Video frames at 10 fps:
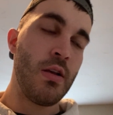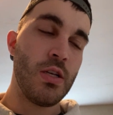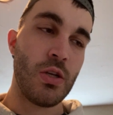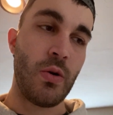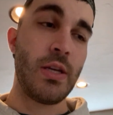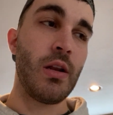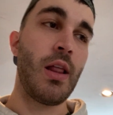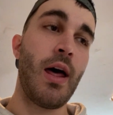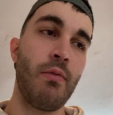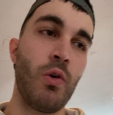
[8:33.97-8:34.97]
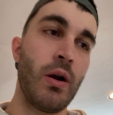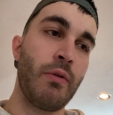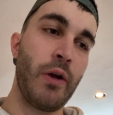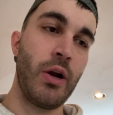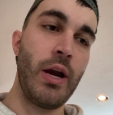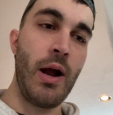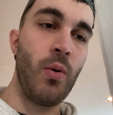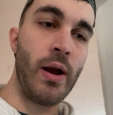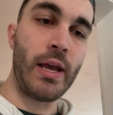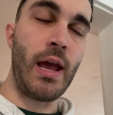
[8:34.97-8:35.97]
So we did a lot of work figuring out
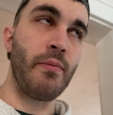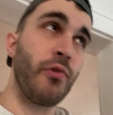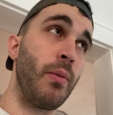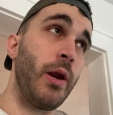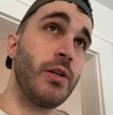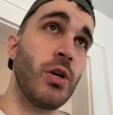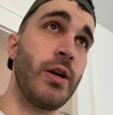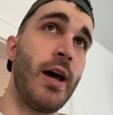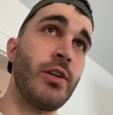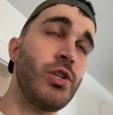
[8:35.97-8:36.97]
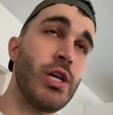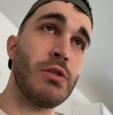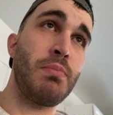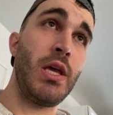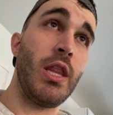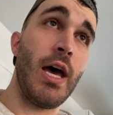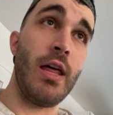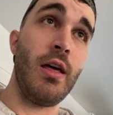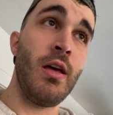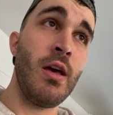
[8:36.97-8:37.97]
where it came from and it turned out to just be
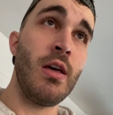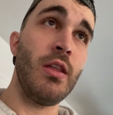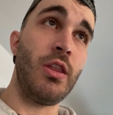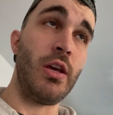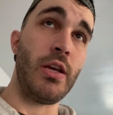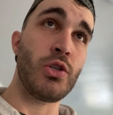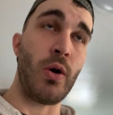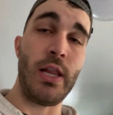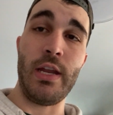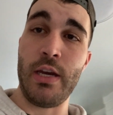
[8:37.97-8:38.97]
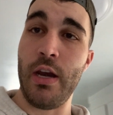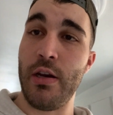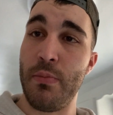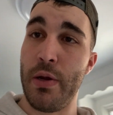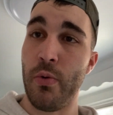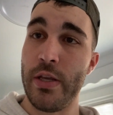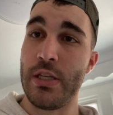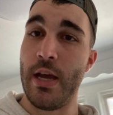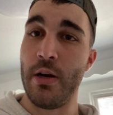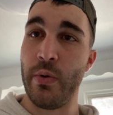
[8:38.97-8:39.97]
that the toilet needed to be
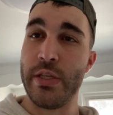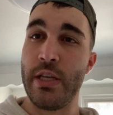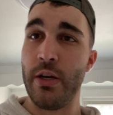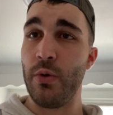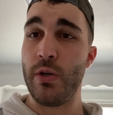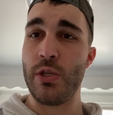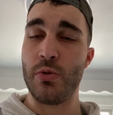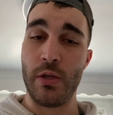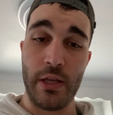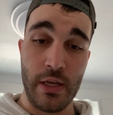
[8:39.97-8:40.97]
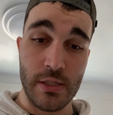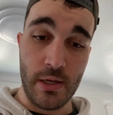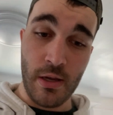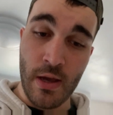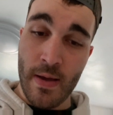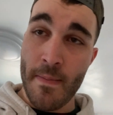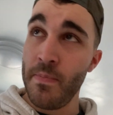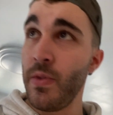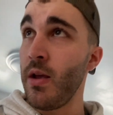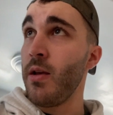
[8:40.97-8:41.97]
reset and resealed, which is really easy.
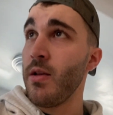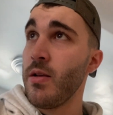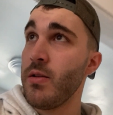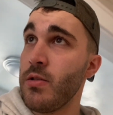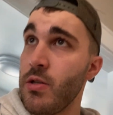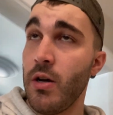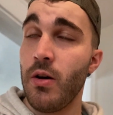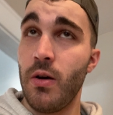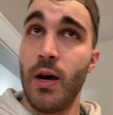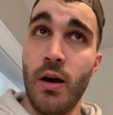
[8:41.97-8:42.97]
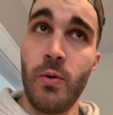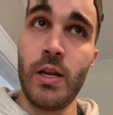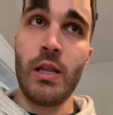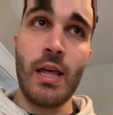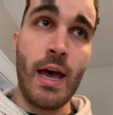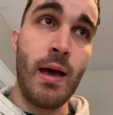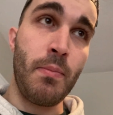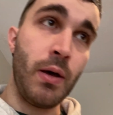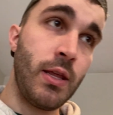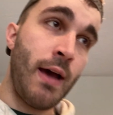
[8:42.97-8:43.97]
So uh, we did that,
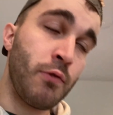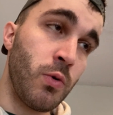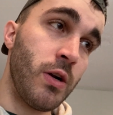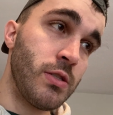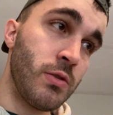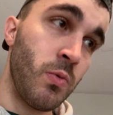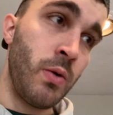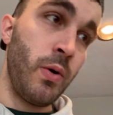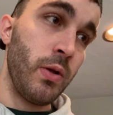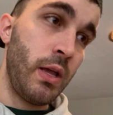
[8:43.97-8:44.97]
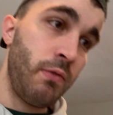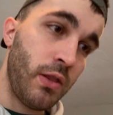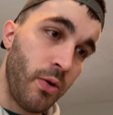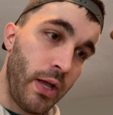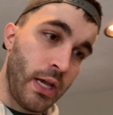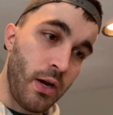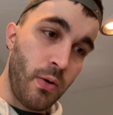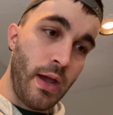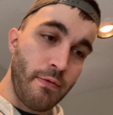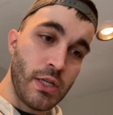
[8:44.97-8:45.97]
but afterwards when we were leaving, they were like, here,
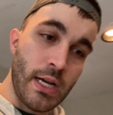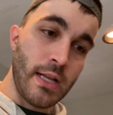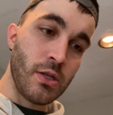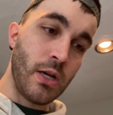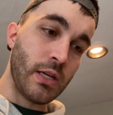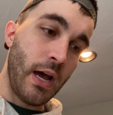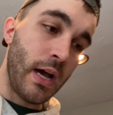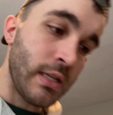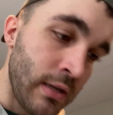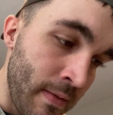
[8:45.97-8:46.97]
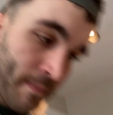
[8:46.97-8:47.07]
we have this hot sauce, guys.